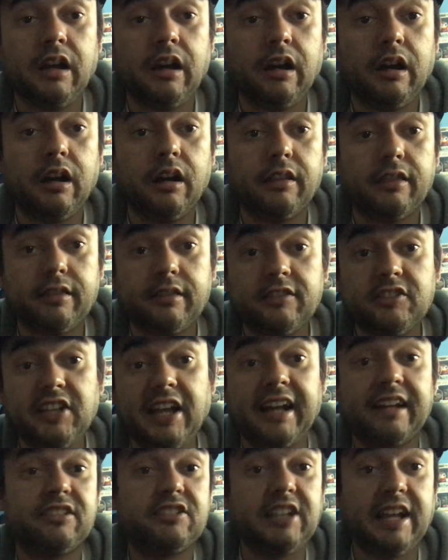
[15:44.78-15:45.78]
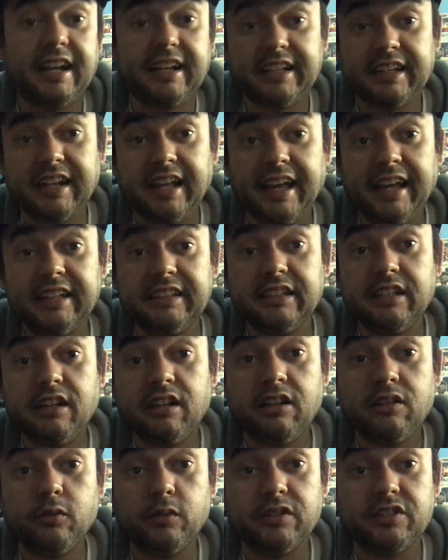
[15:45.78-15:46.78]
uh, Jack Jack and
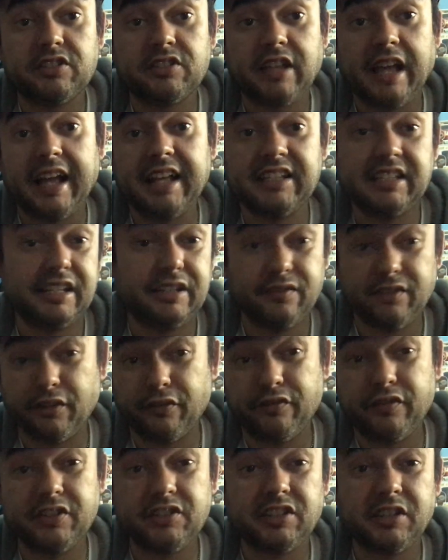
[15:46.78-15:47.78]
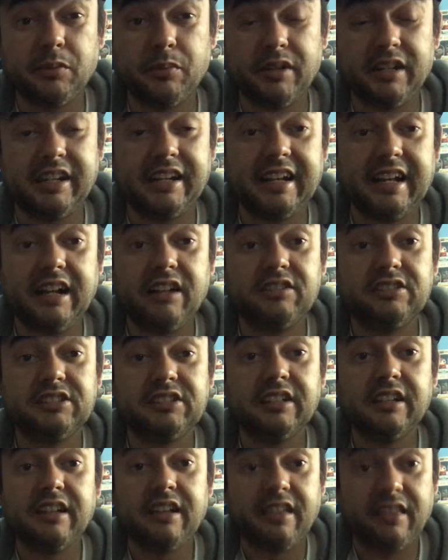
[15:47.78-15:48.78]
Edna, which hasn't even officially been
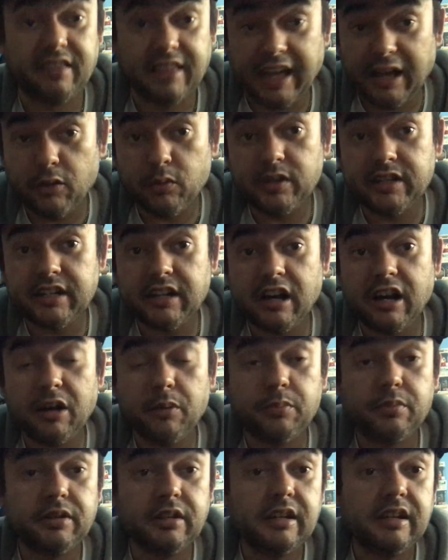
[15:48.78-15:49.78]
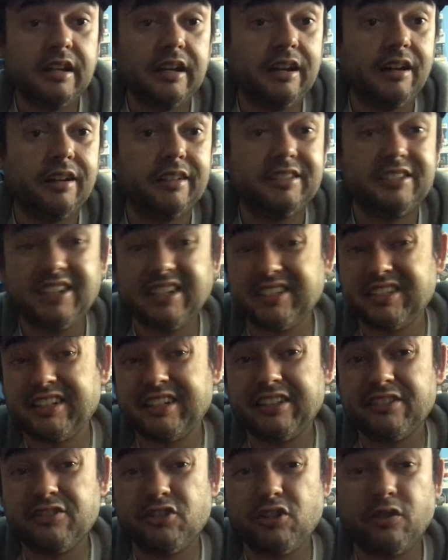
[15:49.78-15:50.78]
announced. That went up. Uh,
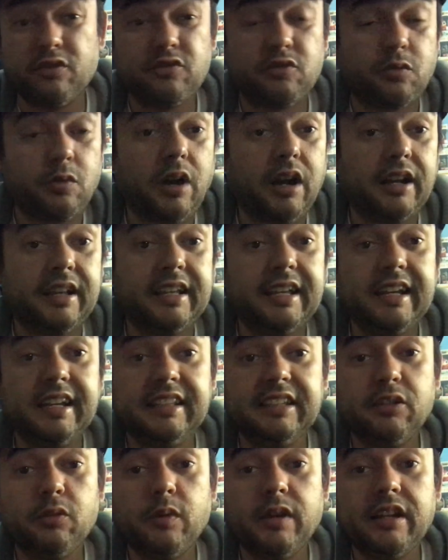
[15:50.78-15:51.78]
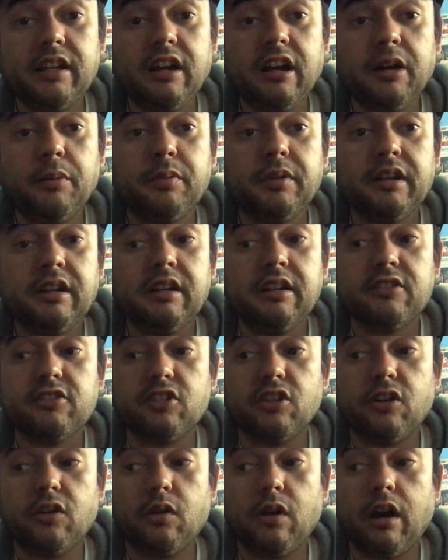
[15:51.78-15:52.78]
Jessica Jones Rock Candy went up.
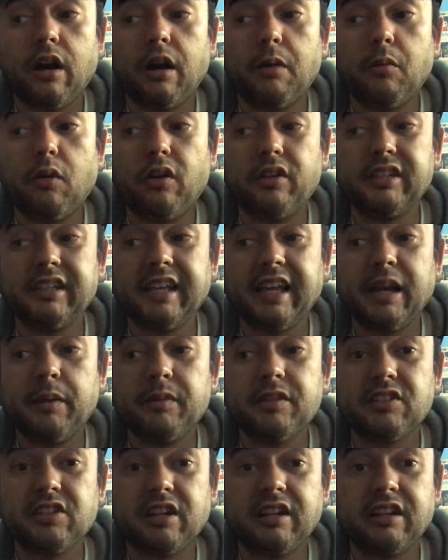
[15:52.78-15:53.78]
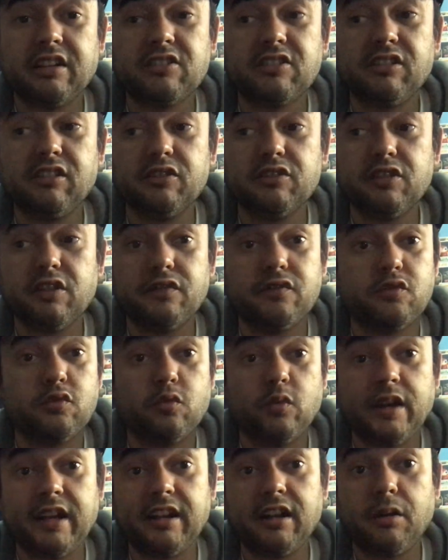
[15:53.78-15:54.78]
So um, all the Amazon exclusives
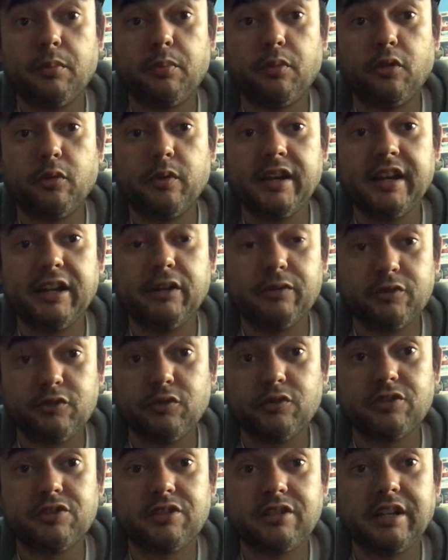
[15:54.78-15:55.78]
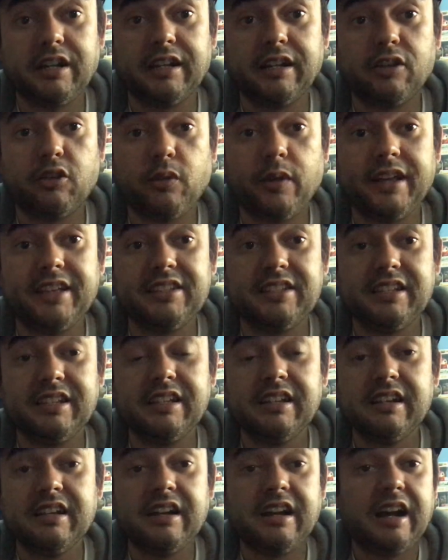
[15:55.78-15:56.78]
went up already, which was kind of
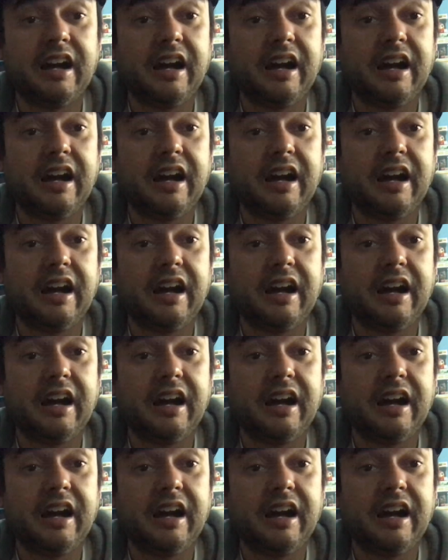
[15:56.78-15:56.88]
crazy.